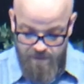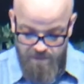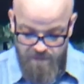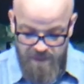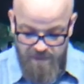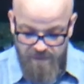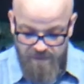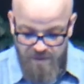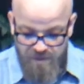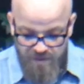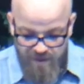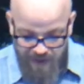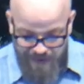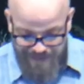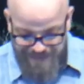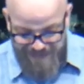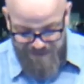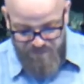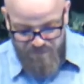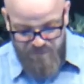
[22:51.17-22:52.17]
People do
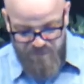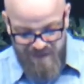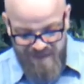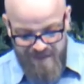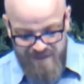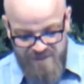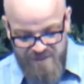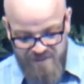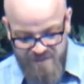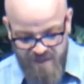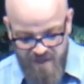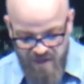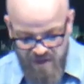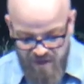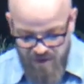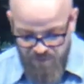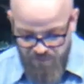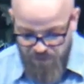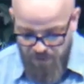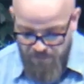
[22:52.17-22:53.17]
not get figs
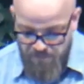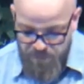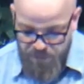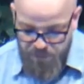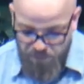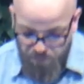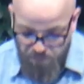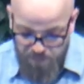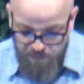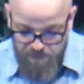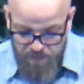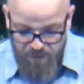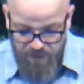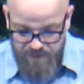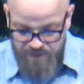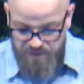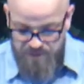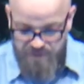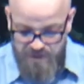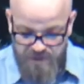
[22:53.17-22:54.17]
from thorn
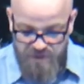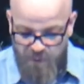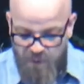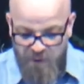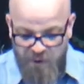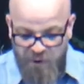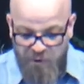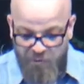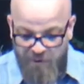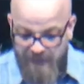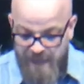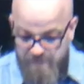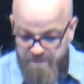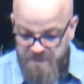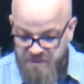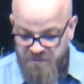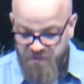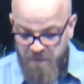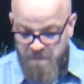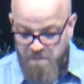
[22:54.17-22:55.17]
bushes or
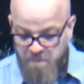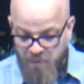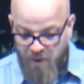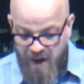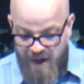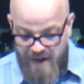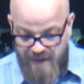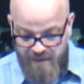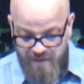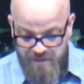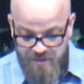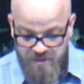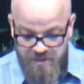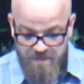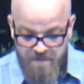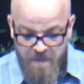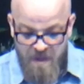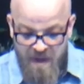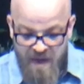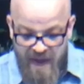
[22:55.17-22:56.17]
grapes from briars.
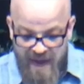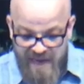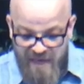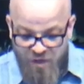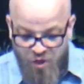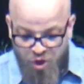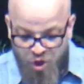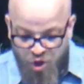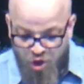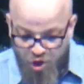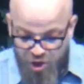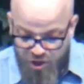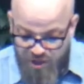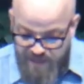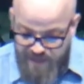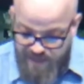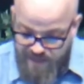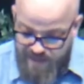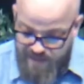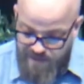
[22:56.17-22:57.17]
A
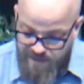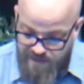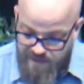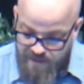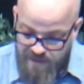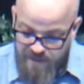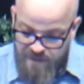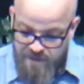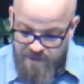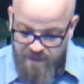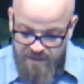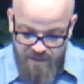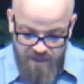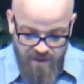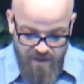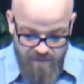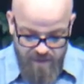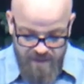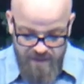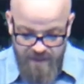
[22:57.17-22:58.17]
good, not
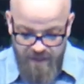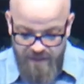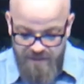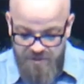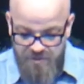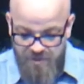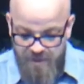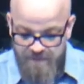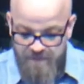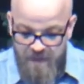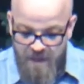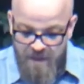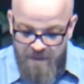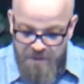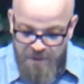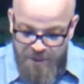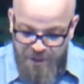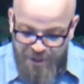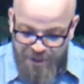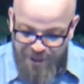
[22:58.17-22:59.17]
talking about the ice cream,
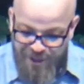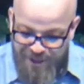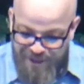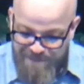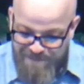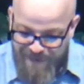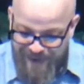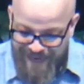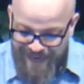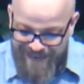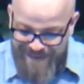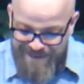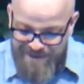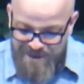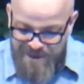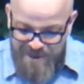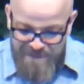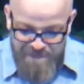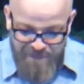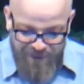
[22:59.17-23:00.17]
the good man
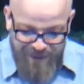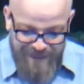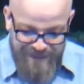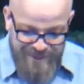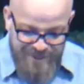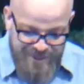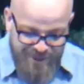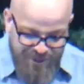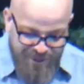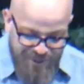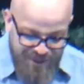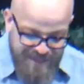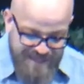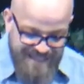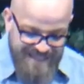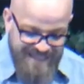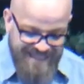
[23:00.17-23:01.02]
brings good